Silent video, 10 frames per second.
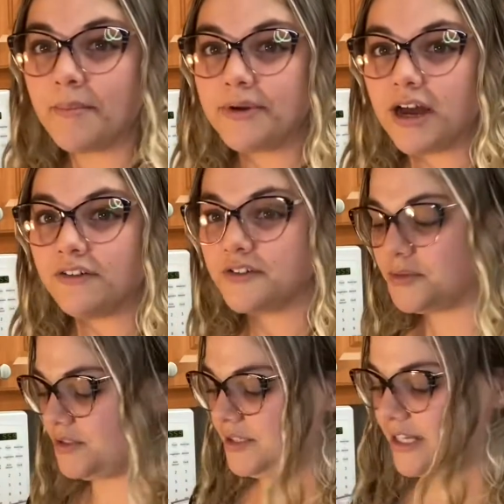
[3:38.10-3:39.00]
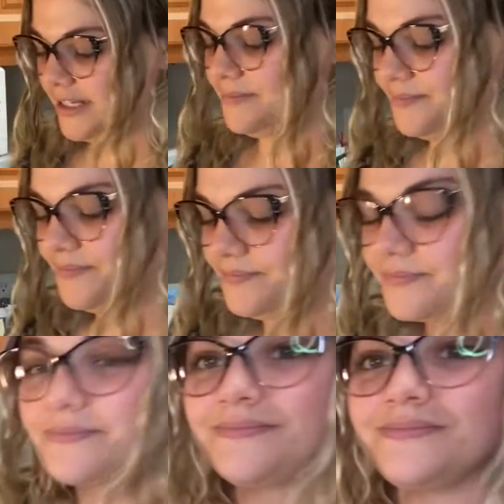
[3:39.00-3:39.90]
now from doing that.
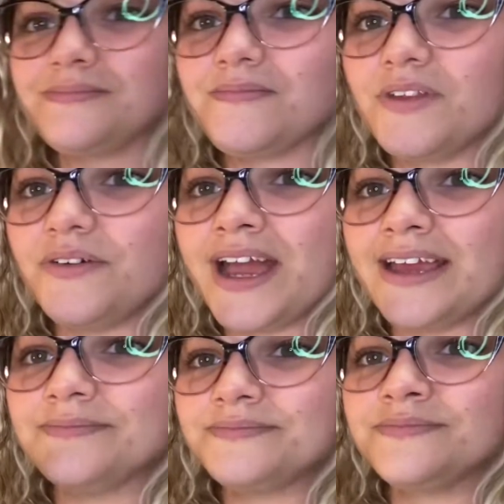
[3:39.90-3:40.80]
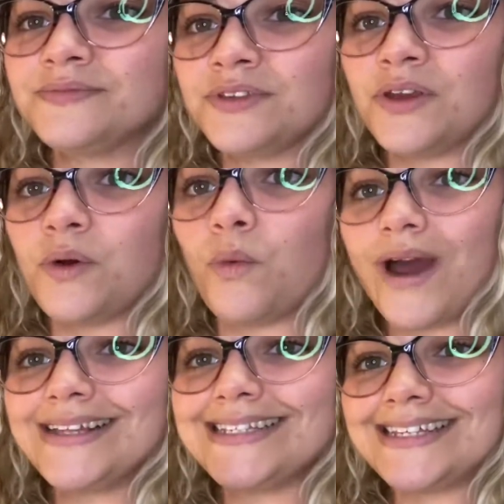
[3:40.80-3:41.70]
Okay,
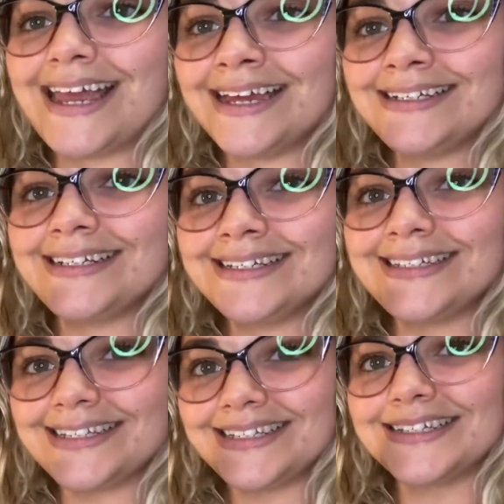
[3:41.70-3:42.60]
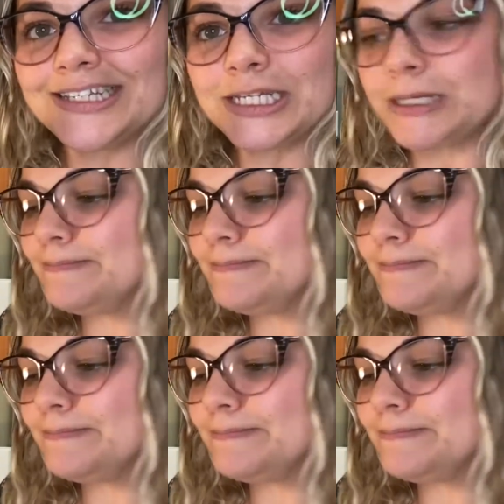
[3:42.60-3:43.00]
wet sand consistency.